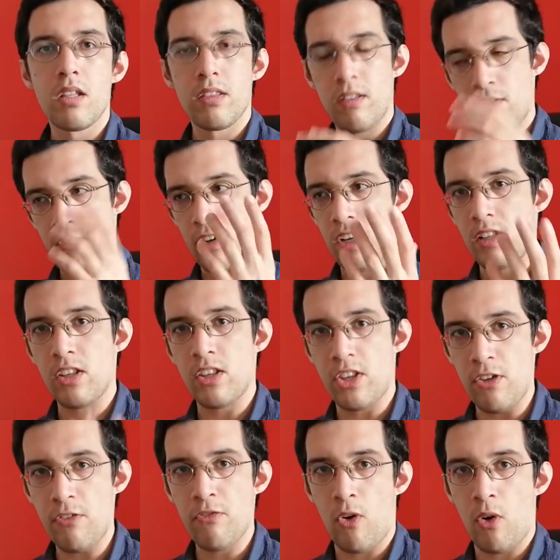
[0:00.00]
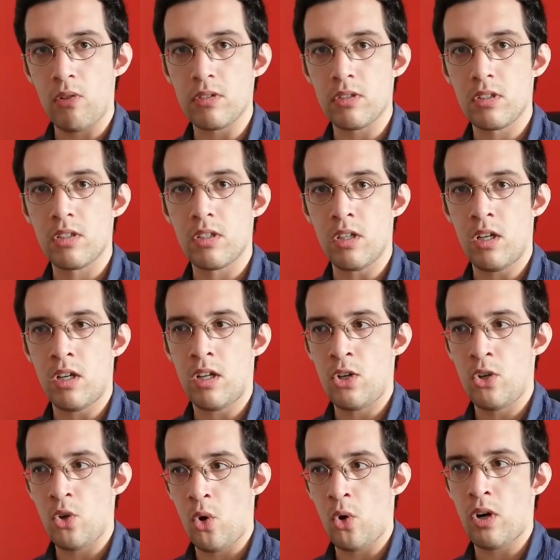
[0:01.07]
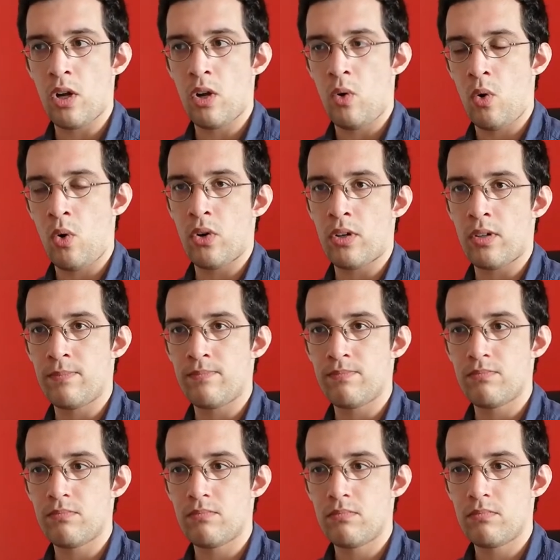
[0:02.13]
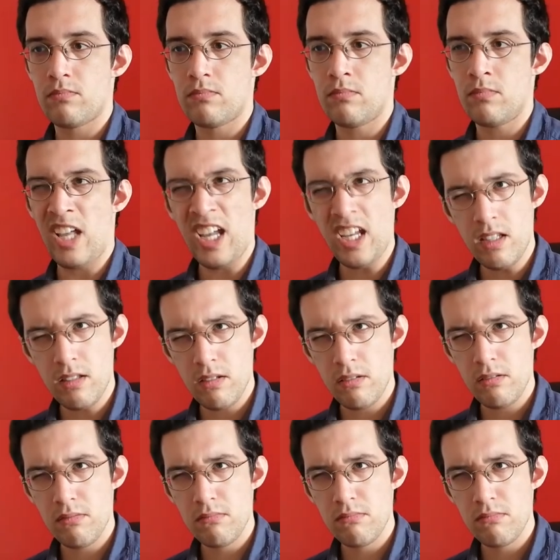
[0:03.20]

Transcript: the vanilla default uh, nora or nate